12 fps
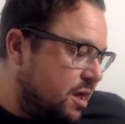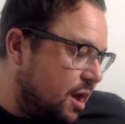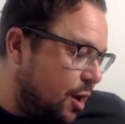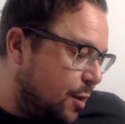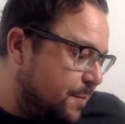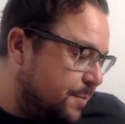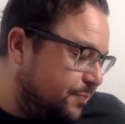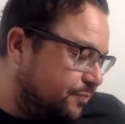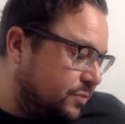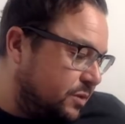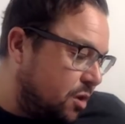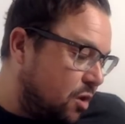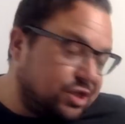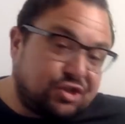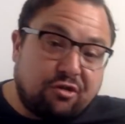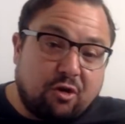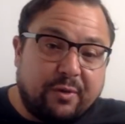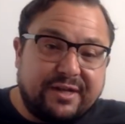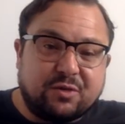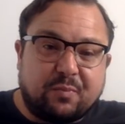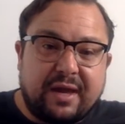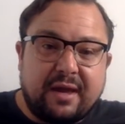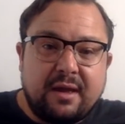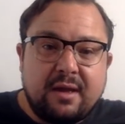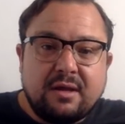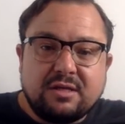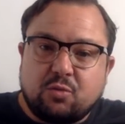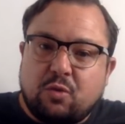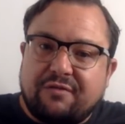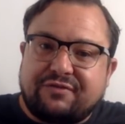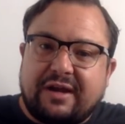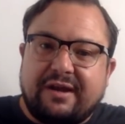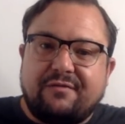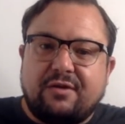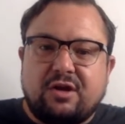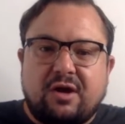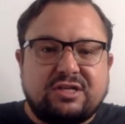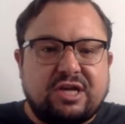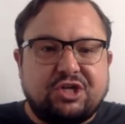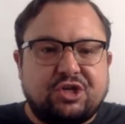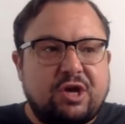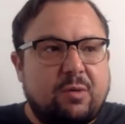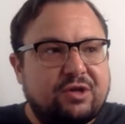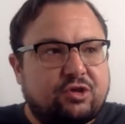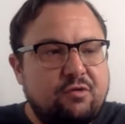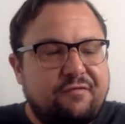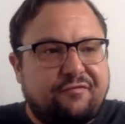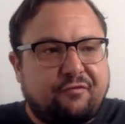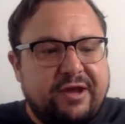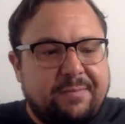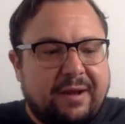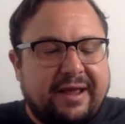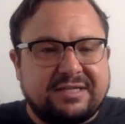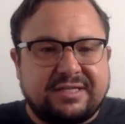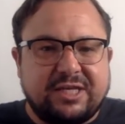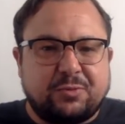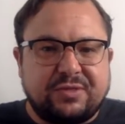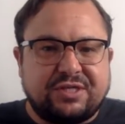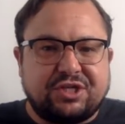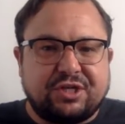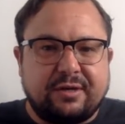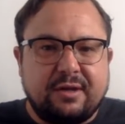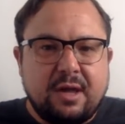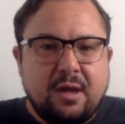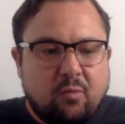I struggled with this a bit. So what I've done, as you know, I do three players in each position.